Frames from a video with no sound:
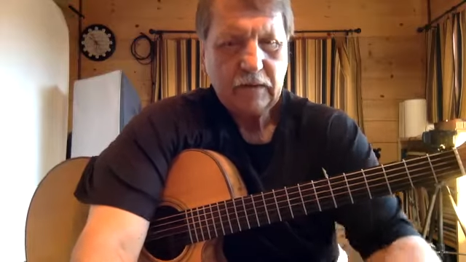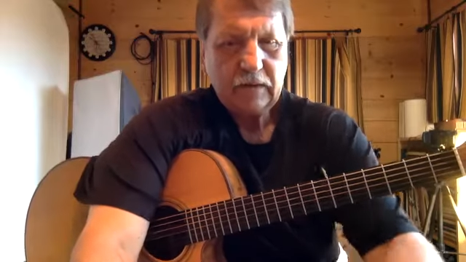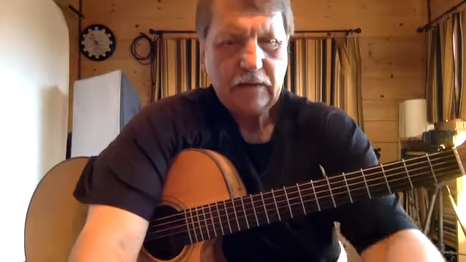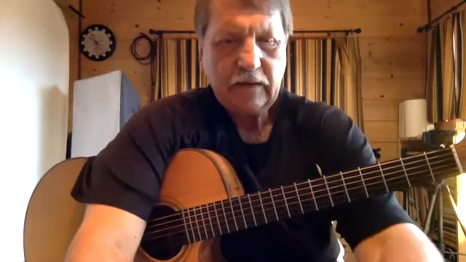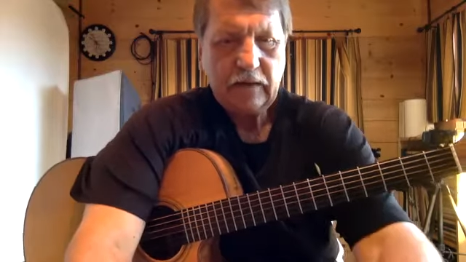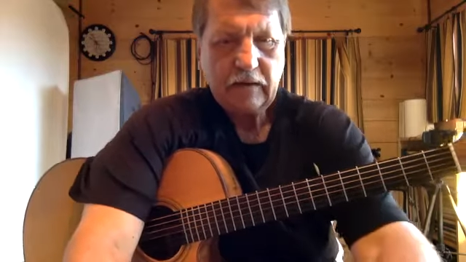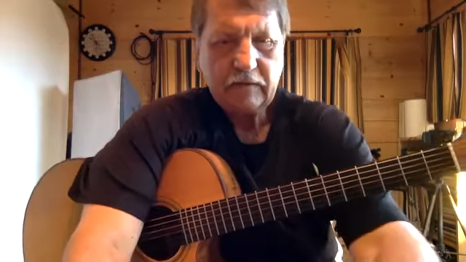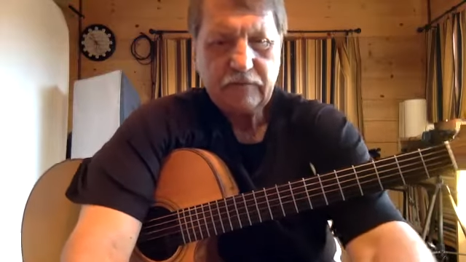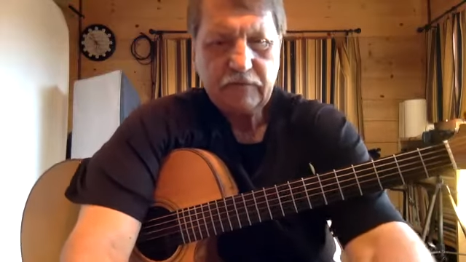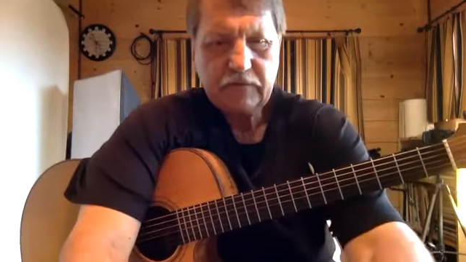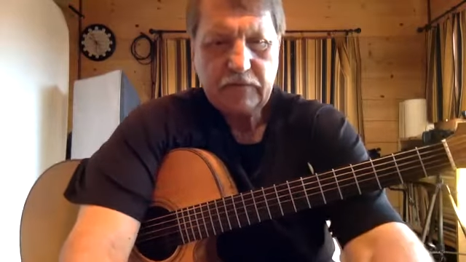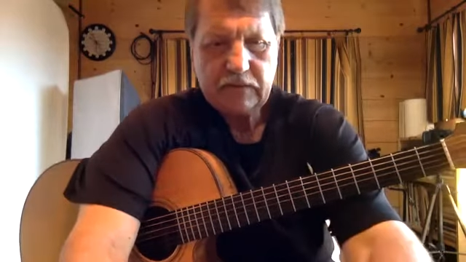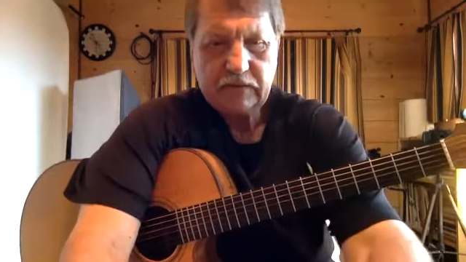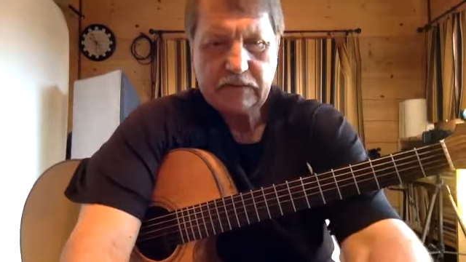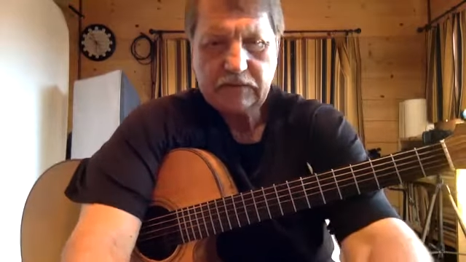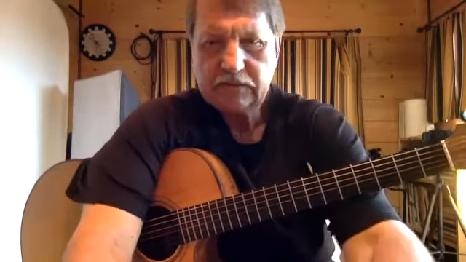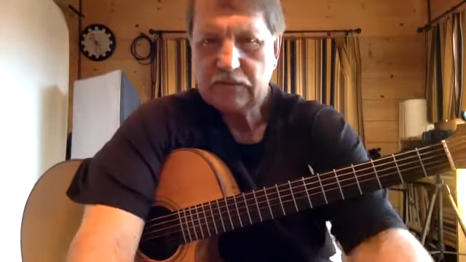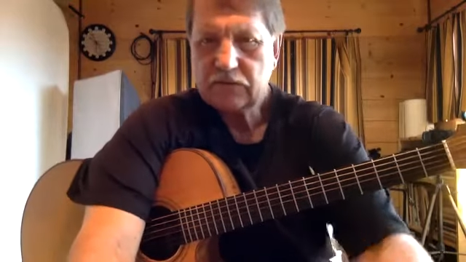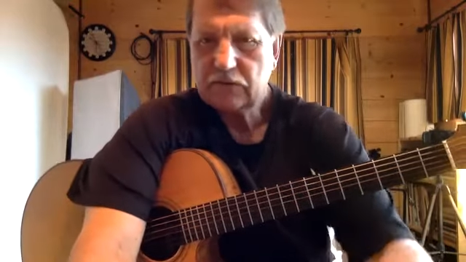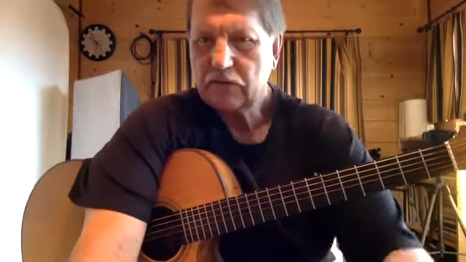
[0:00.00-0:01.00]
Now for
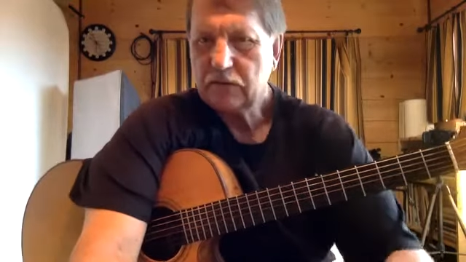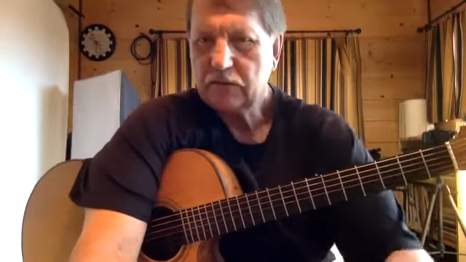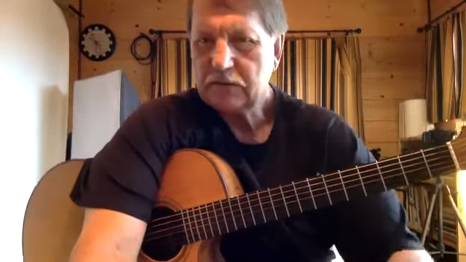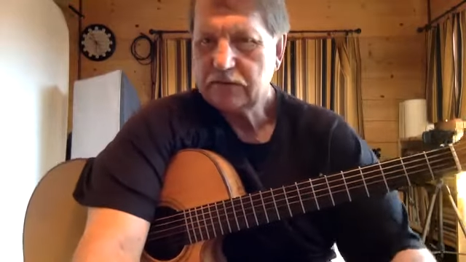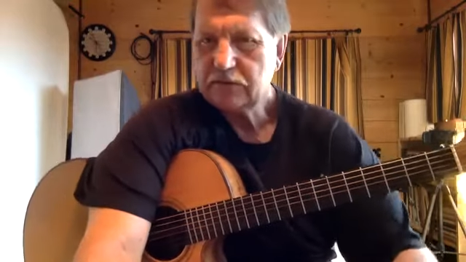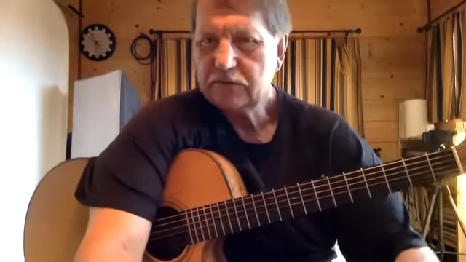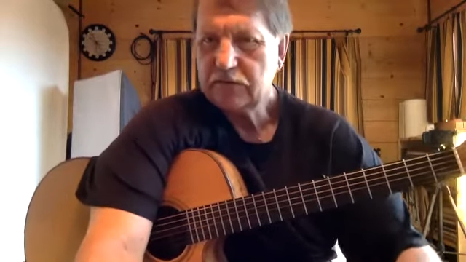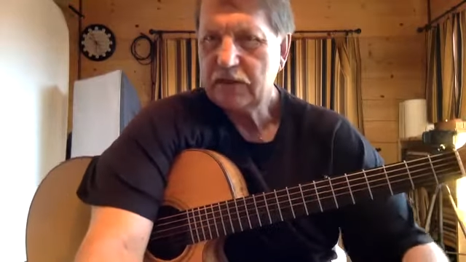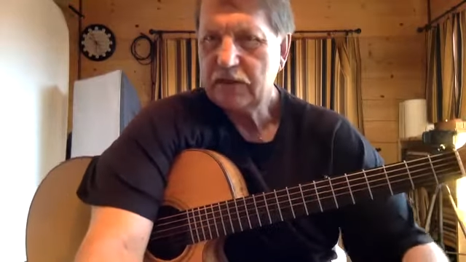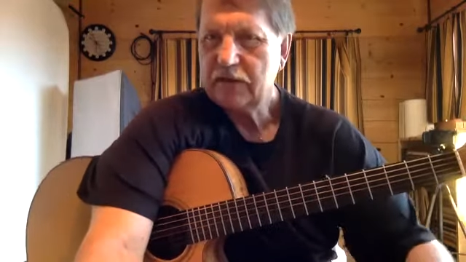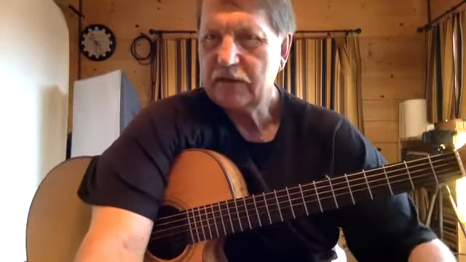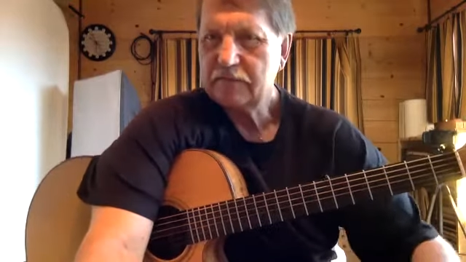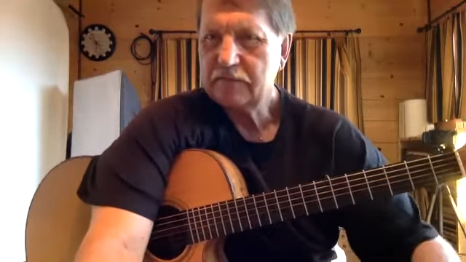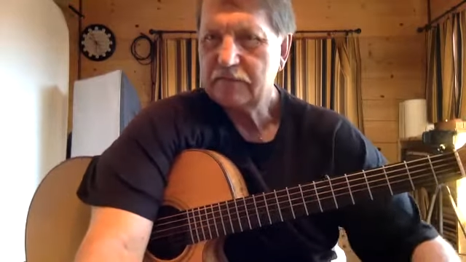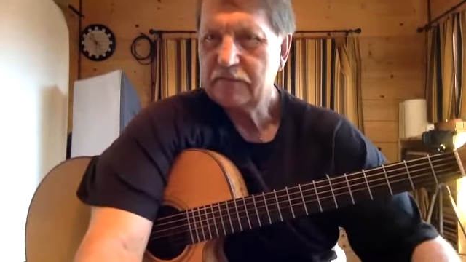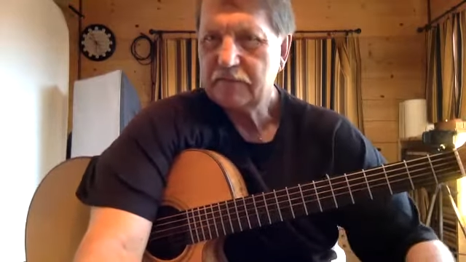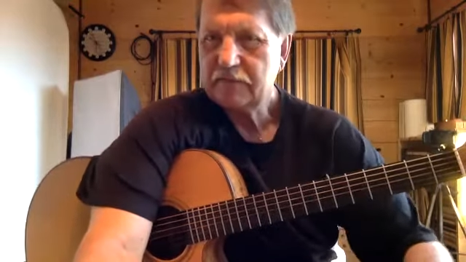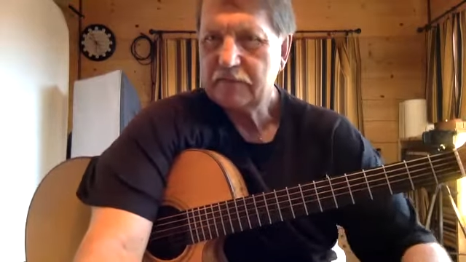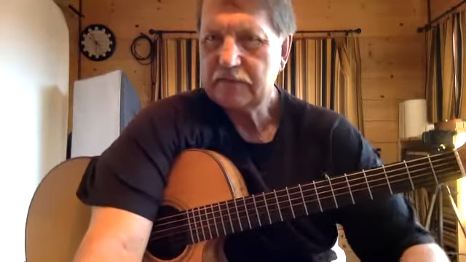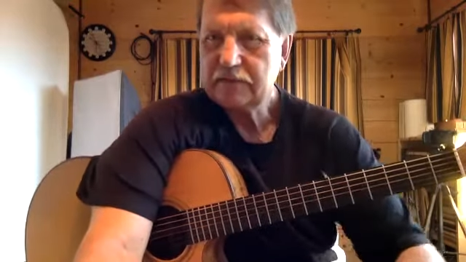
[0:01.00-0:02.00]
this though, I do have
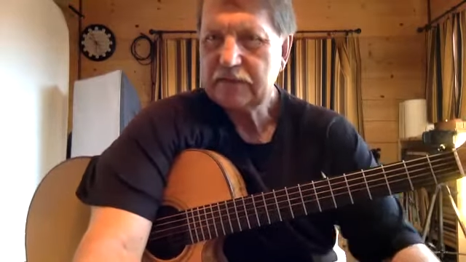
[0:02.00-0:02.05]
a